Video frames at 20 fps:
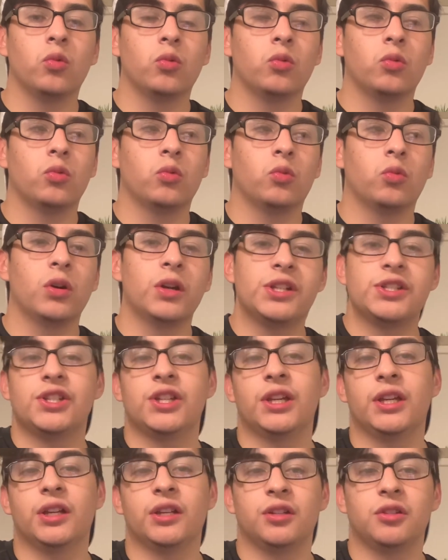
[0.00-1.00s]
what is
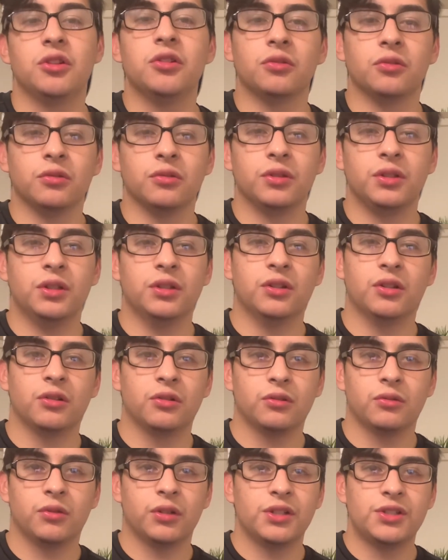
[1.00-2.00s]
she gonna do?
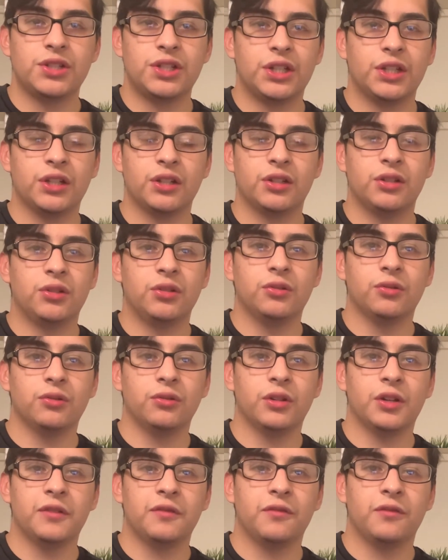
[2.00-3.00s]
What is she gonna
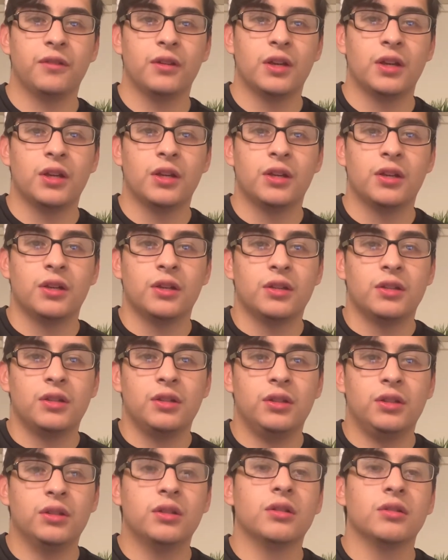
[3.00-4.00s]
do if,
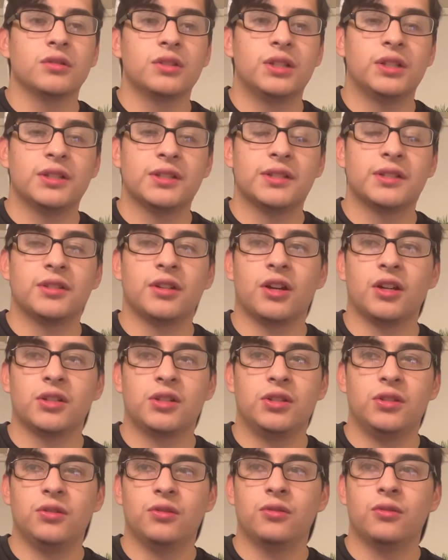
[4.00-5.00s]
she doesn't talk
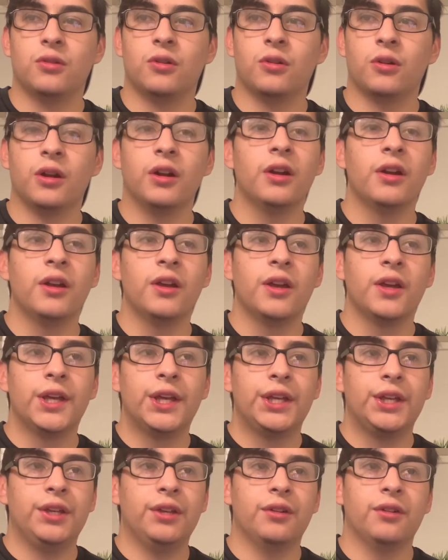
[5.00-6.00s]
to you, or,
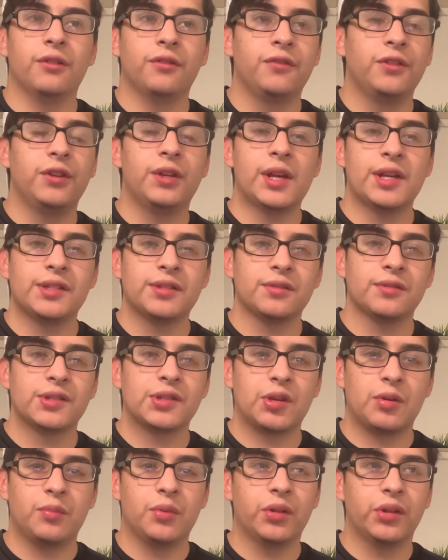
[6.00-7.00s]
if you guys don't
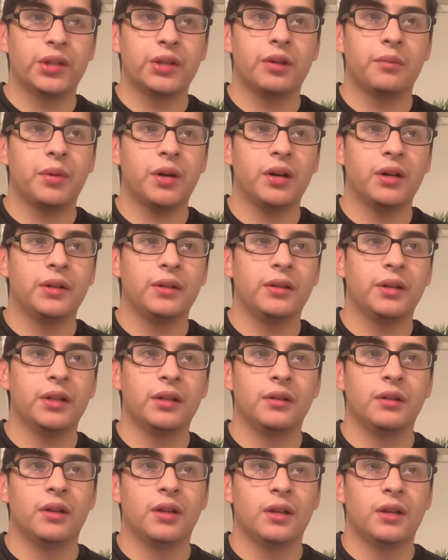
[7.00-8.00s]
start building a bond?
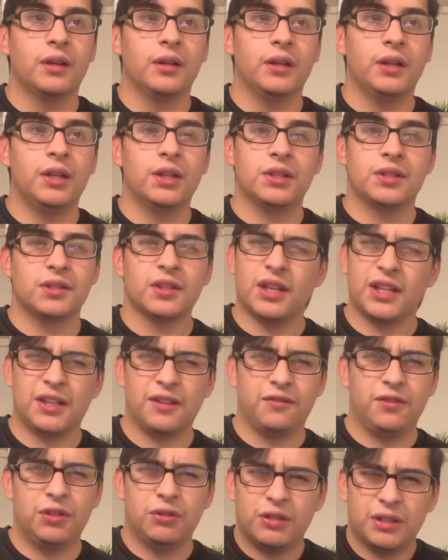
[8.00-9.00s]
Then it's like
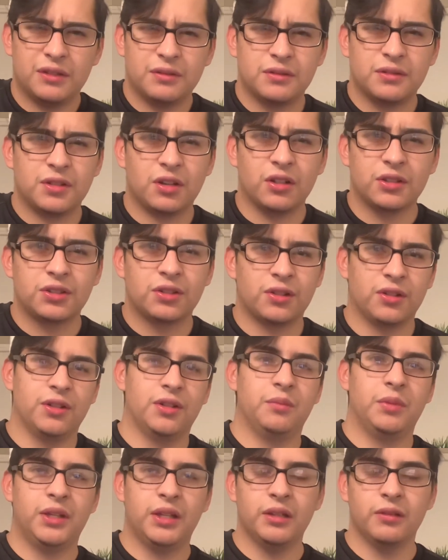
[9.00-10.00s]
if you didn't talk to her to
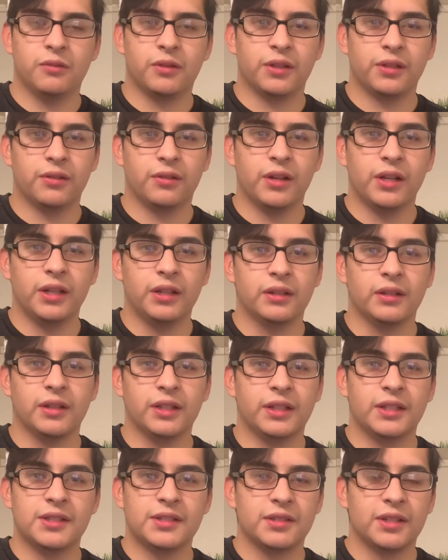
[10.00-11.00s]
begin with, right?
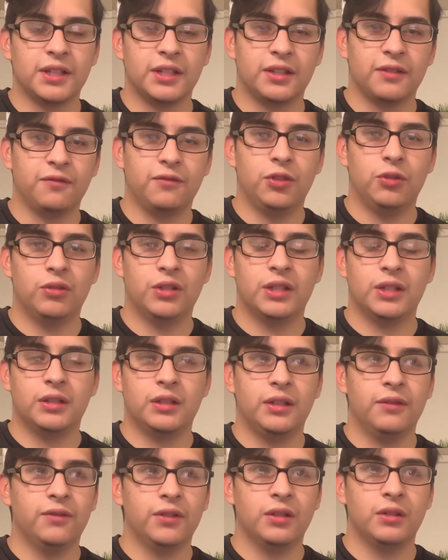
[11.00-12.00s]
Like, it's like if you didn't
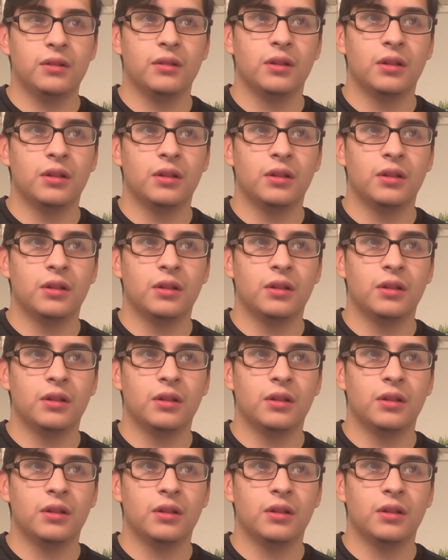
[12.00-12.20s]
even